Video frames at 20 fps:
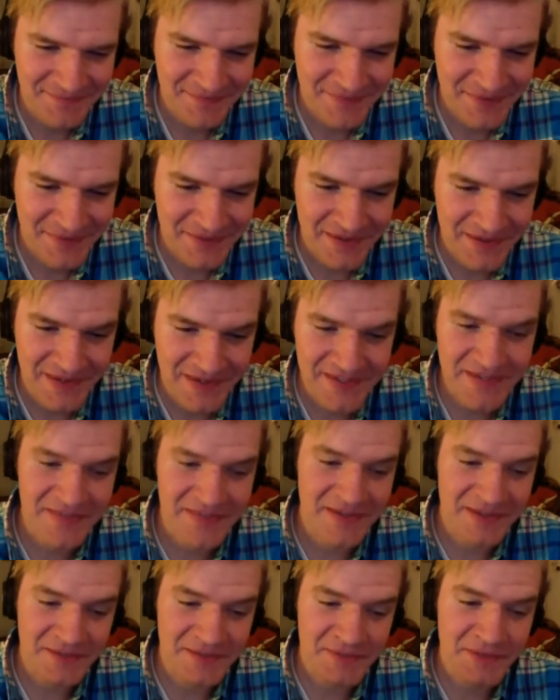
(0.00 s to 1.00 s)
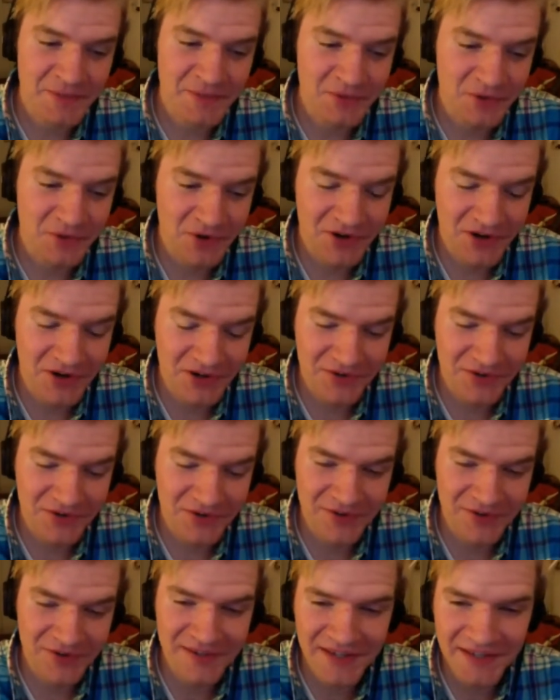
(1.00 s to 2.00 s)
Because I think the people who are arguing
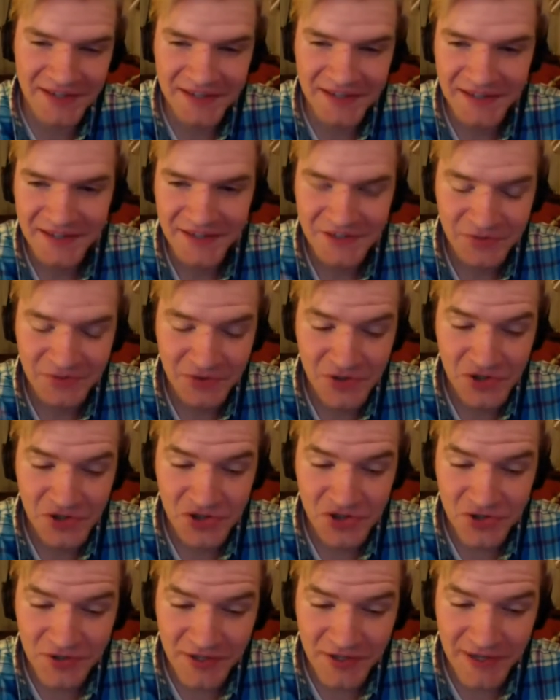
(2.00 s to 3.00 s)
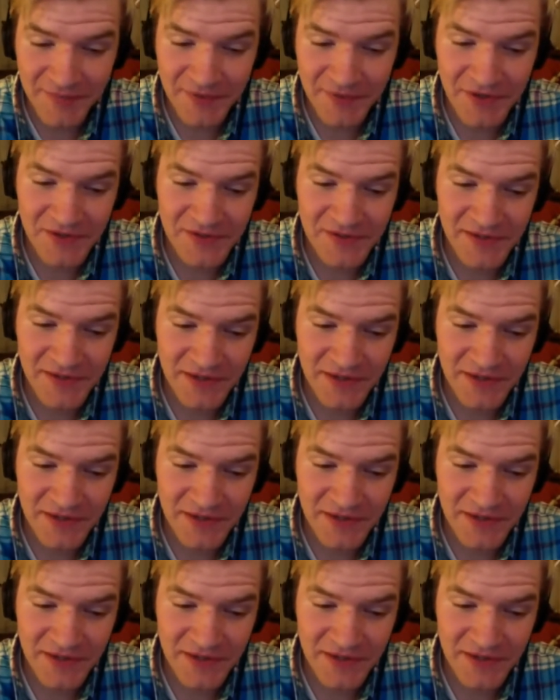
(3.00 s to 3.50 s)
that Twitter shouldn't IPO is like,